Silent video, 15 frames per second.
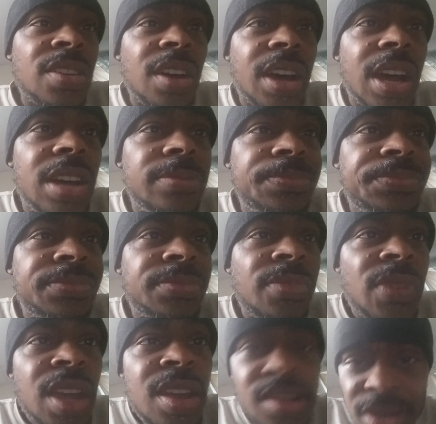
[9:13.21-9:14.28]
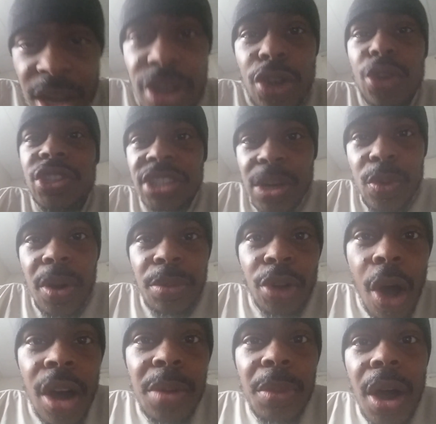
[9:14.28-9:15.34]
Okay, and you'll see what I'm
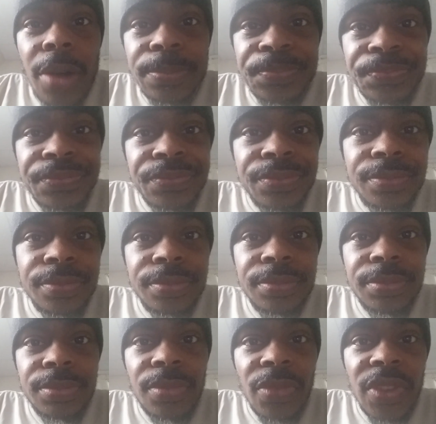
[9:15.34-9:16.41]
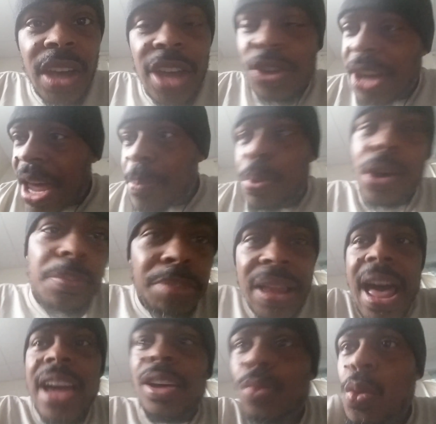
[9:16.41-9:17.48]
talking about. Now you can't put
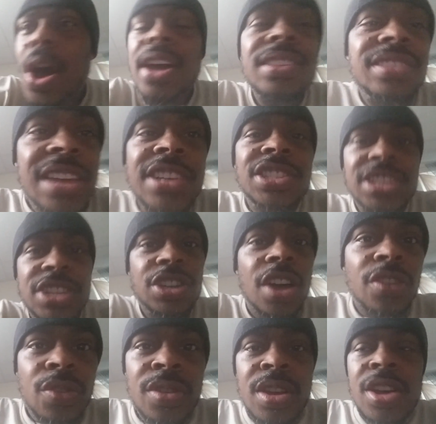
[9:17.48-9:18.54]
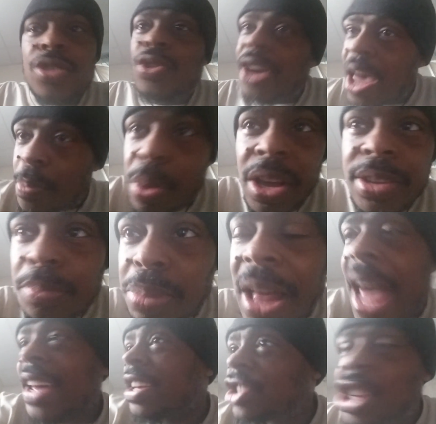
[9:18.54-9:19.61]
black and white next to each other. You can't put
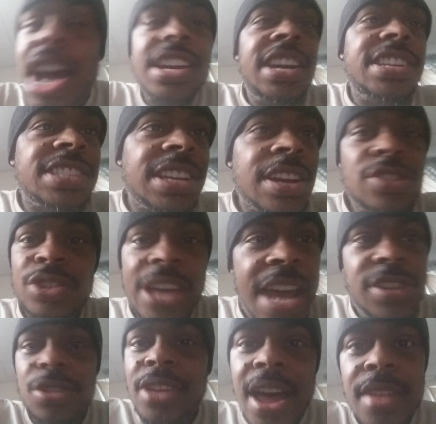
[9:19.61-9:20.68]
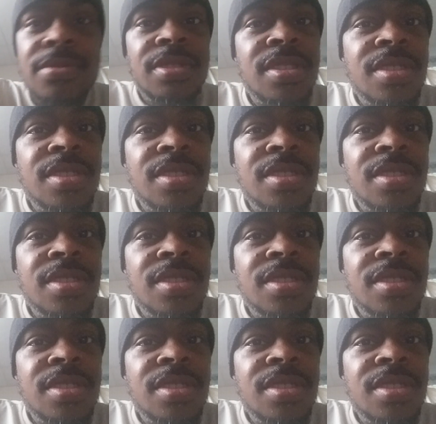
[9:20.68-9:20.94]
black and Chinese together. You can't do that.